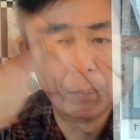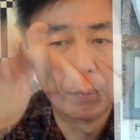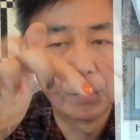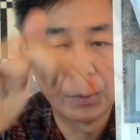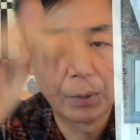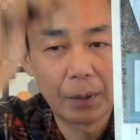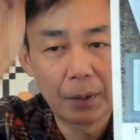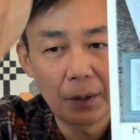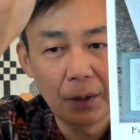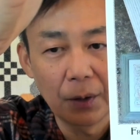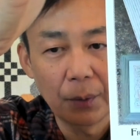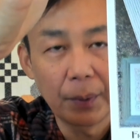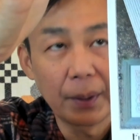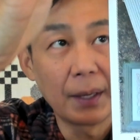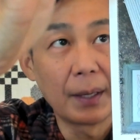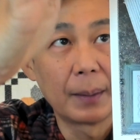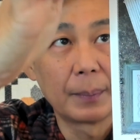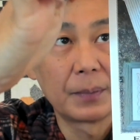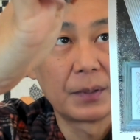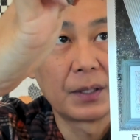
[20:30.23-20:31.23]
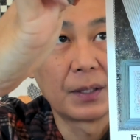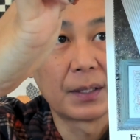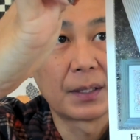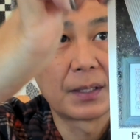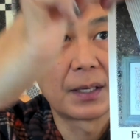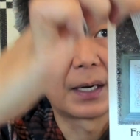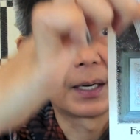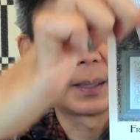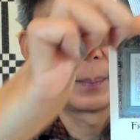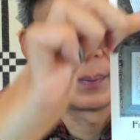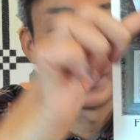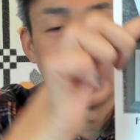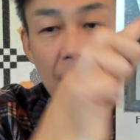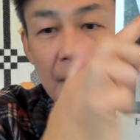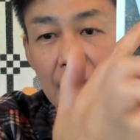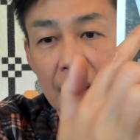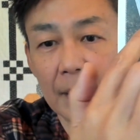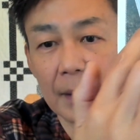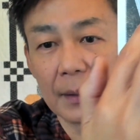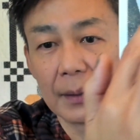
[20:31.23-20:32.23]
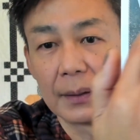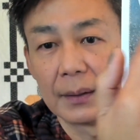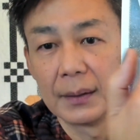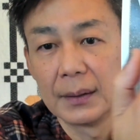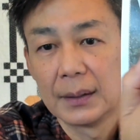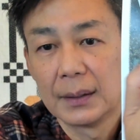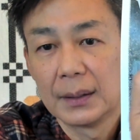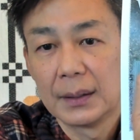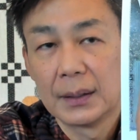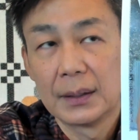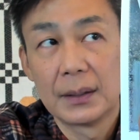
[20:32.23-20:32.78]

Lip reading: do the border all the way up to the top and then